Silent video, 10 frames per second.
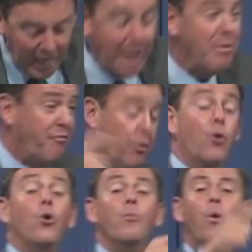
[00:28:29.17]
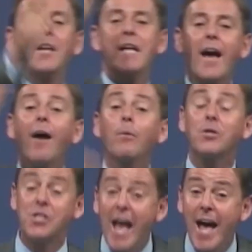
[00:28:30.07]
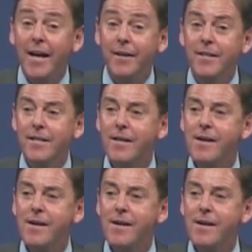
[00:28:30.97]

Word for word: and before whom one day I will stand,